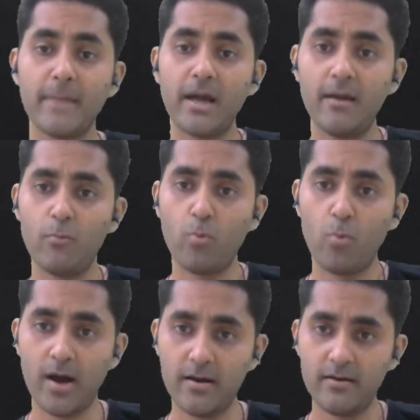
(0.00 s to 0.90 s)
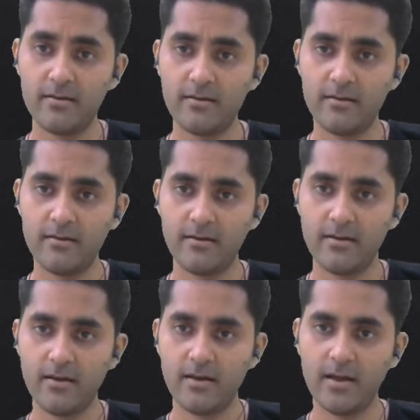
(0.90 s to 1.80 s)
M1
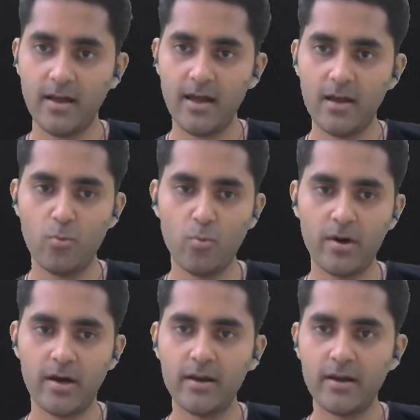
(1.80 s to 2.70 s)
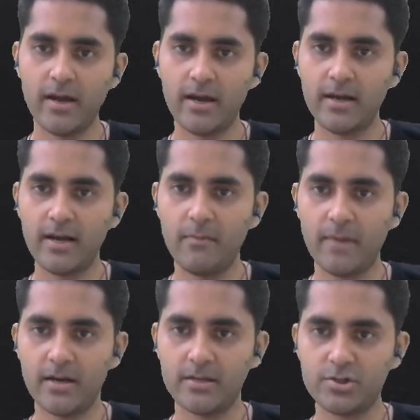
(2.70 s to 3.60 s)
L1 and T
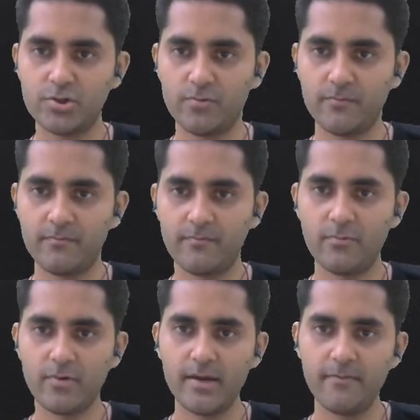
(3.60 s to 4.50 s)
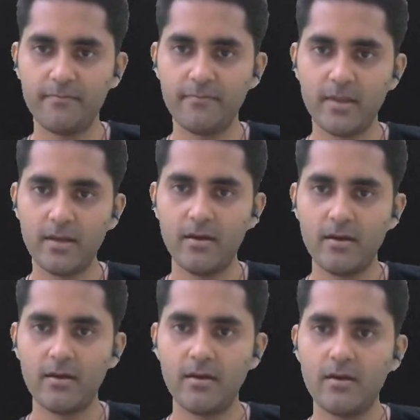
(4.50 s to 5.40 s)
minus 2. Okay,
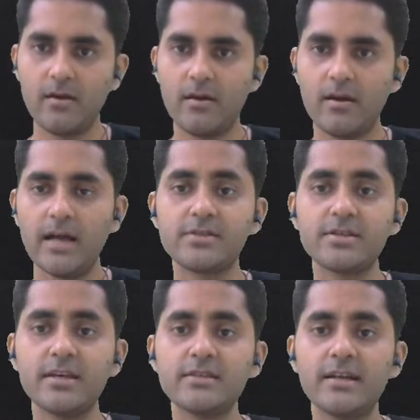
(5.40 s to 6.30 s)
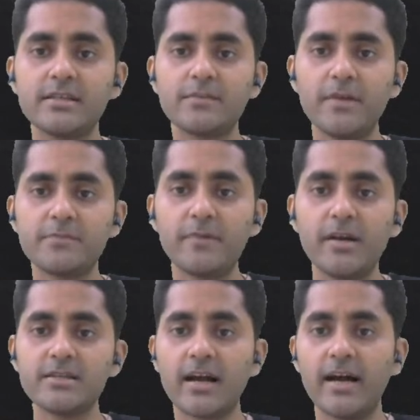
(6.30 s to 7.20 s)
and since displacement
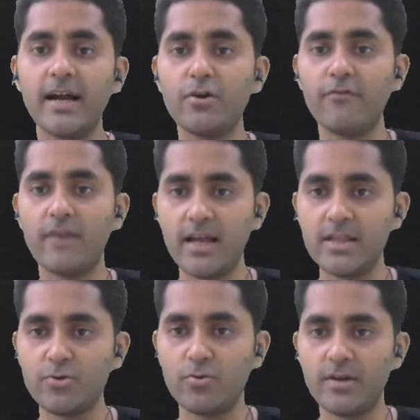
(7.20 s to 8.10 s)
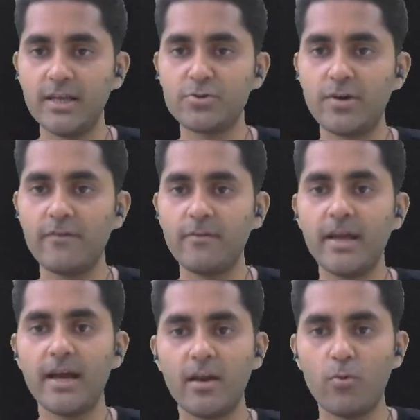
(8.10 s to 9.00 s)
is a kind of length only, so it will be
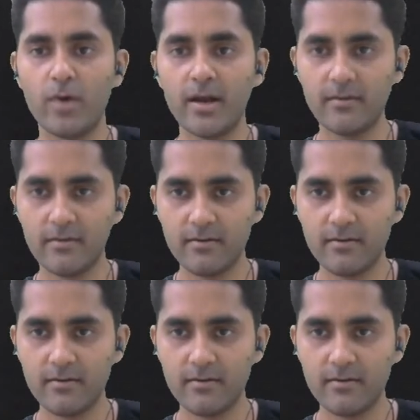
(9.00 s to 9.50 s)
L1.